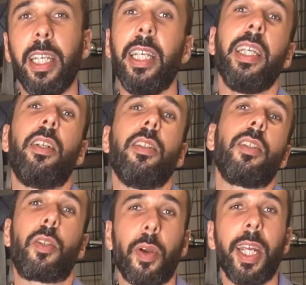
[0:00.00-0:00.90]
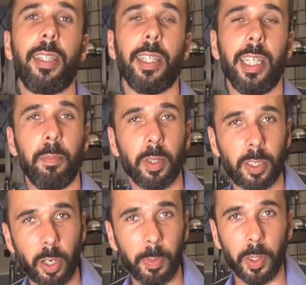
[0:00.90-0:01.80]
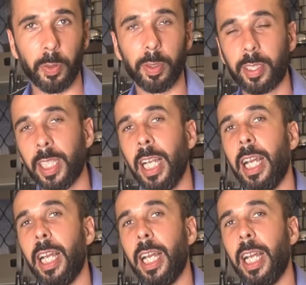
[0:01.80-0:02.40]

it goes great in Moscow Mules,